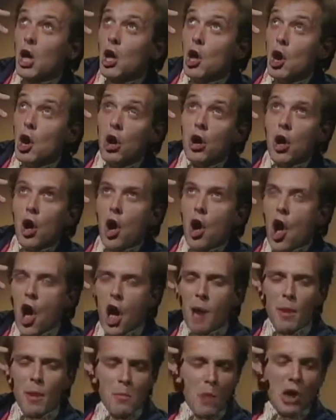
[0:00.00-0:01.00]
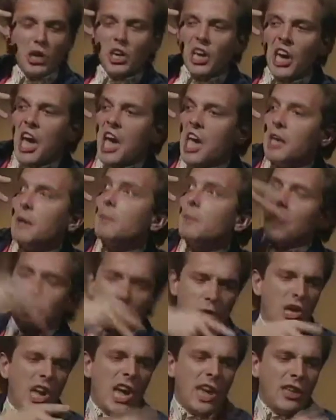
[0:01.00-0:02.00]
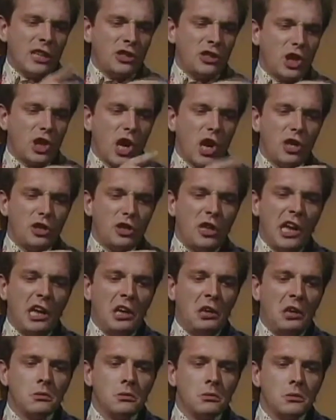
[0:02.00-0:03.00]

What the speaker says: I'm a monkey? Yeah, that's the kind of thing.